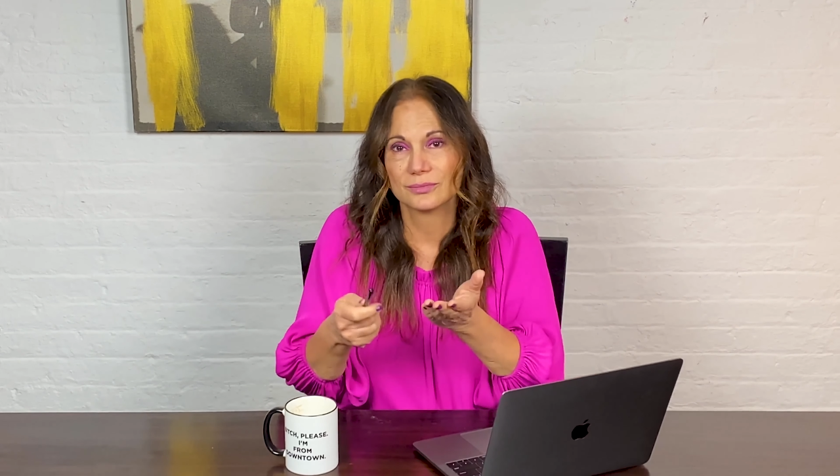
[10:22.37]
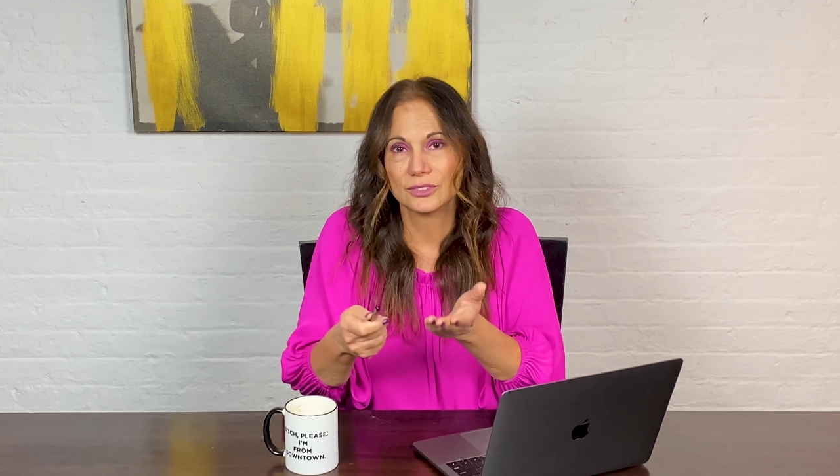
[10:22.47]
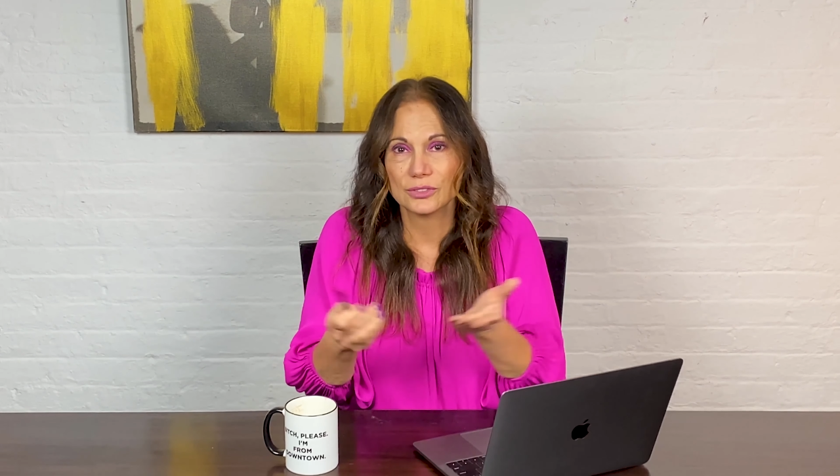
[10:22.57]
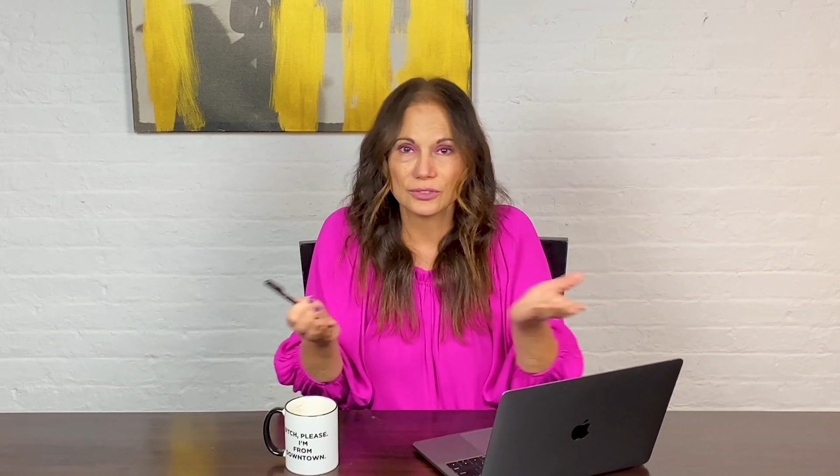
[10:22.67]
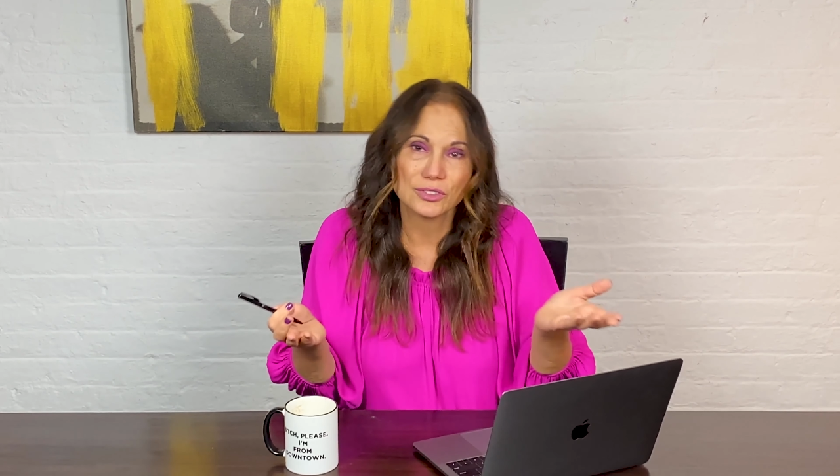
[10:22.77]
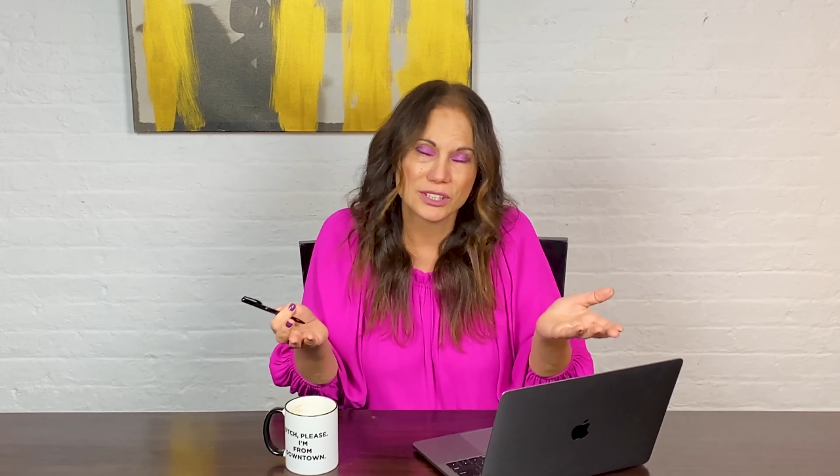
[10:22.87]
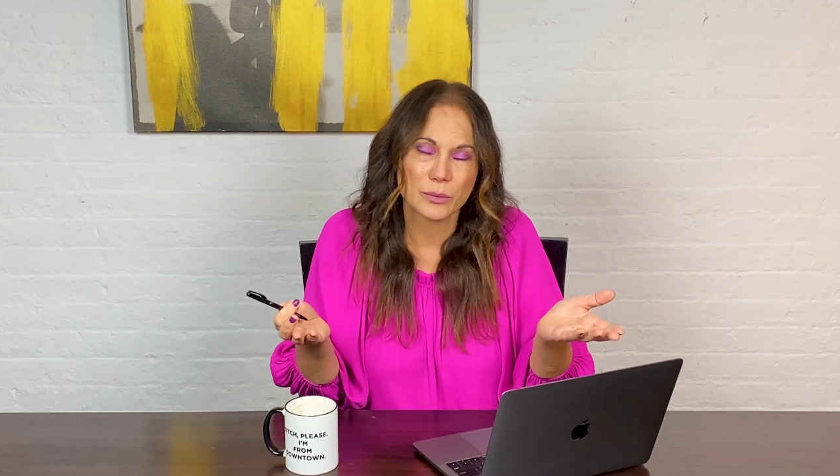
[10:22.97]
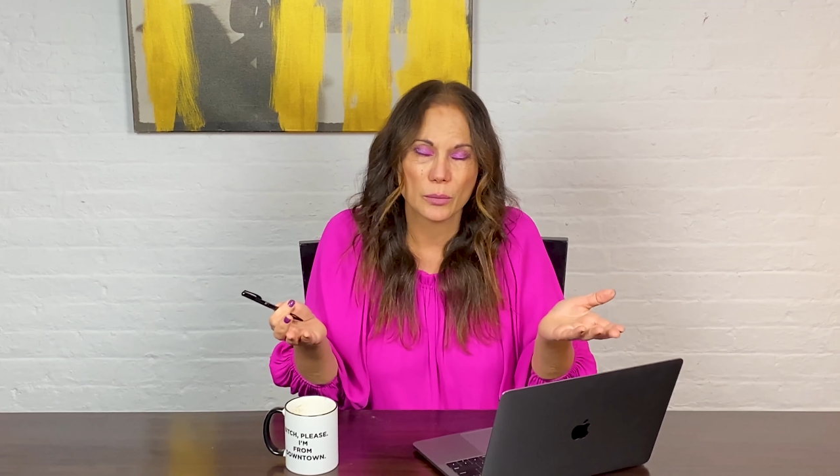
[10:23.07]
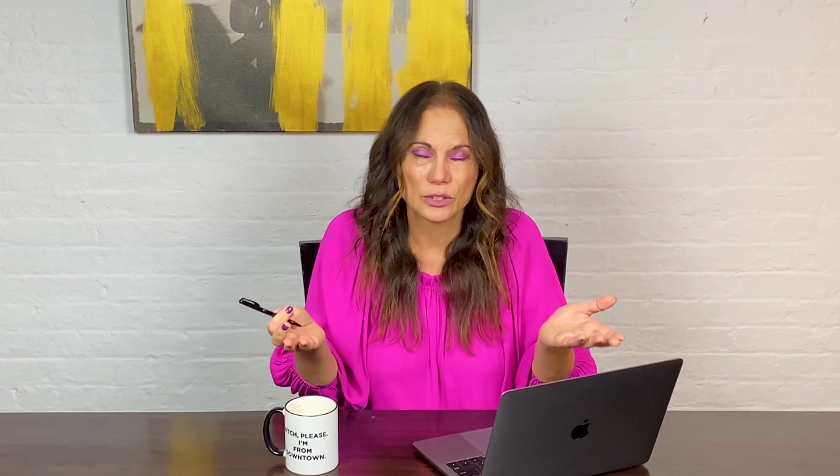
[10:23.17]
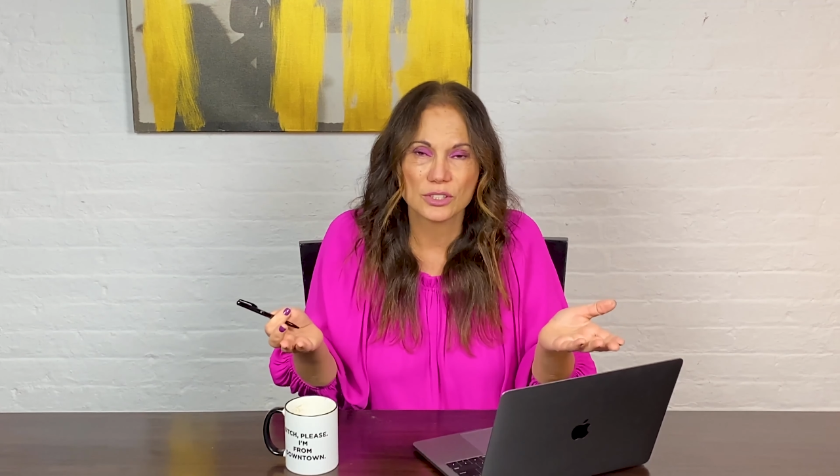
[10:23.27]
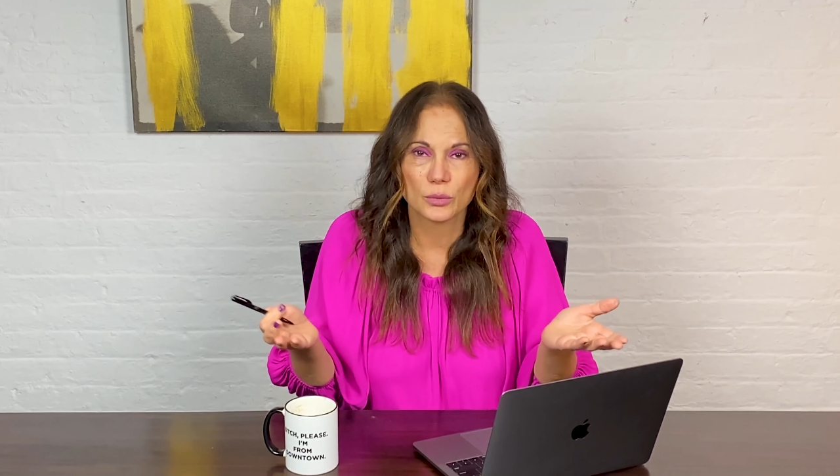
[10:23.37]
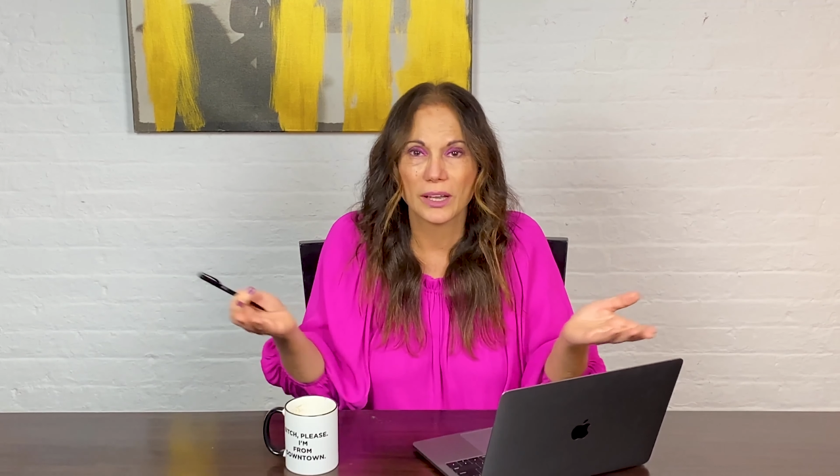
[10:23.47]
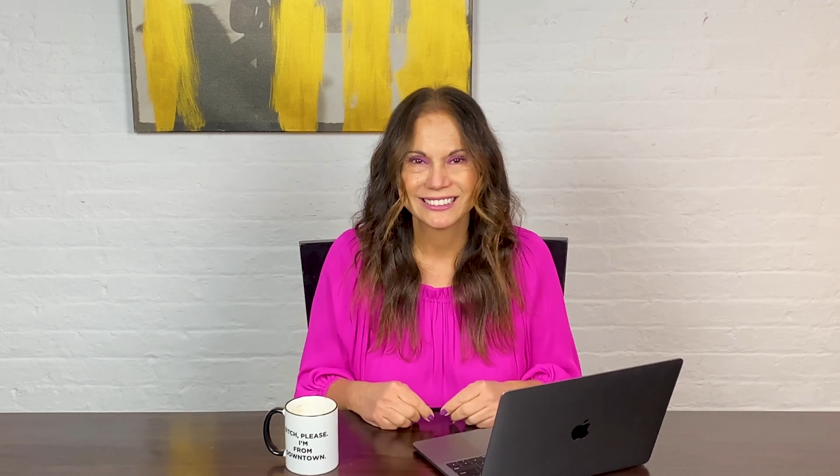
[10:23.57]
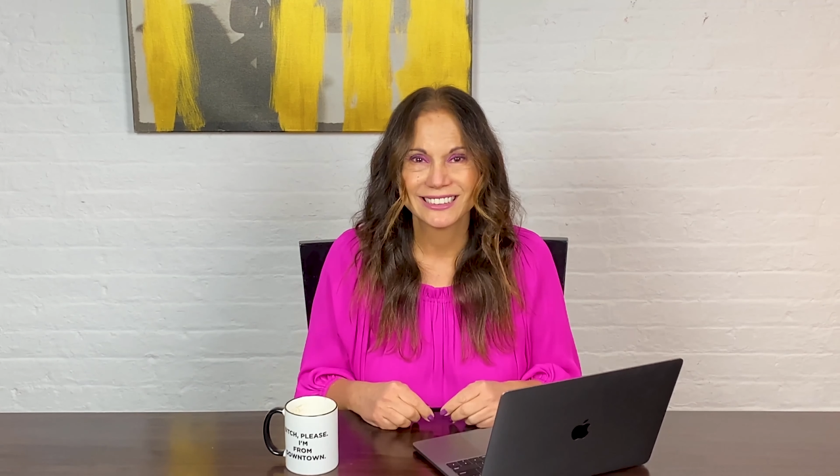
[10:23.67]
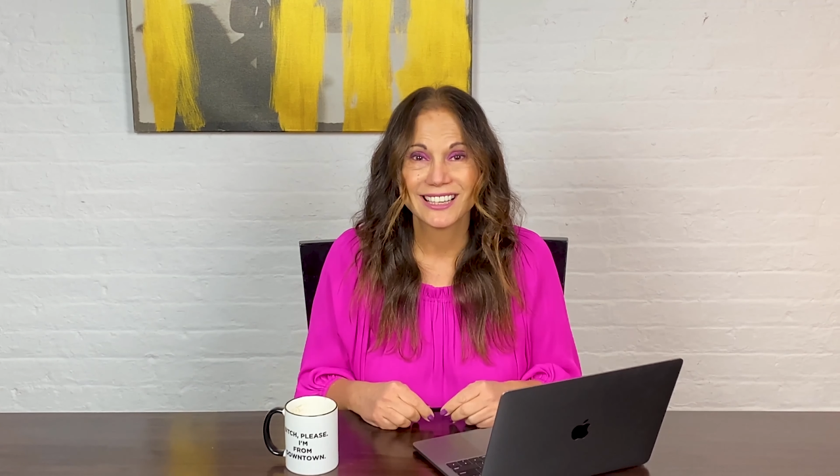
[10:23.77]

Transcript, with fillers: You, you see where we just went.